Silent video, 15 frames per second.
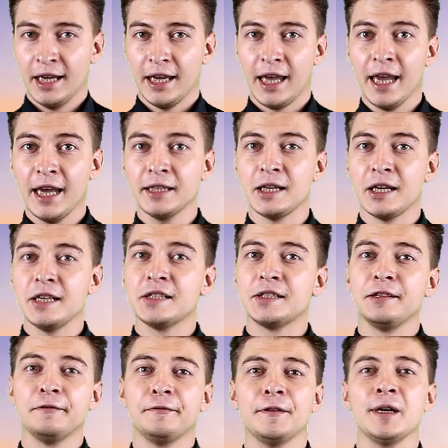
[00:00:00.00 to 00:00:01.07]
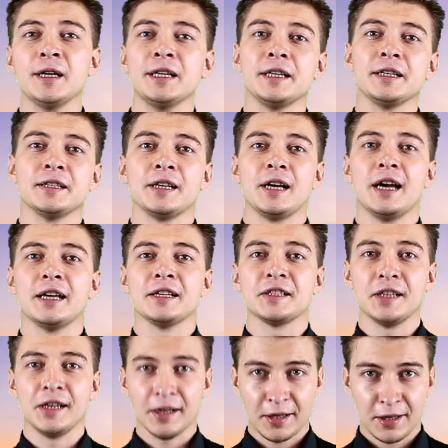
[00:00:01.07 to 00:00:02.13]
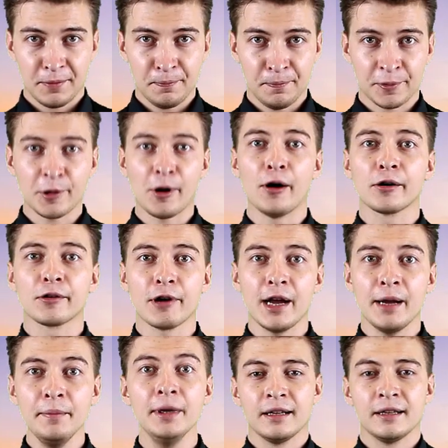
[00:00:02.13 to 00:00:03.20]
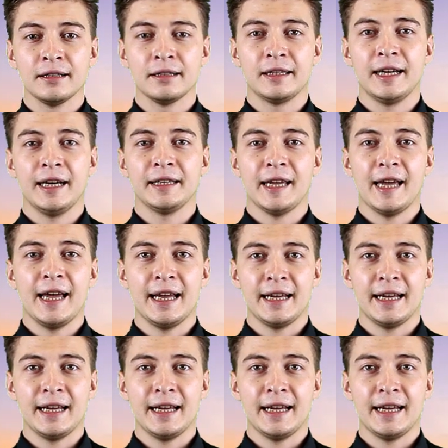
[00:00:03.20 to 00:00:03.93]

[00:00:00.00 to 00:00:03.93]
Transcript: and is defined as a program that